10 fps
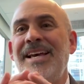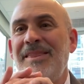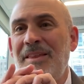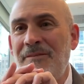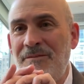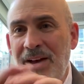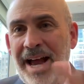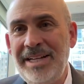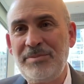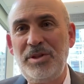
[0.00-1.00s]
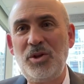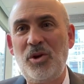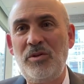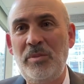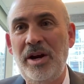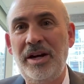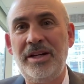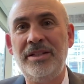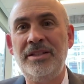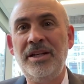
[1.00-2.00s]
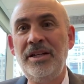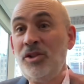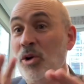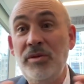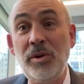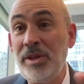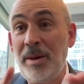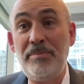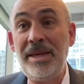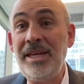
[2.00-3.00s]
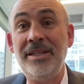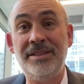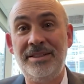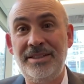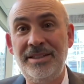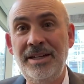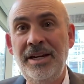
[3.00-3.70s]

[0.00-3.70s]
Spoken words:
The vast majority of Americans don't even know what that means.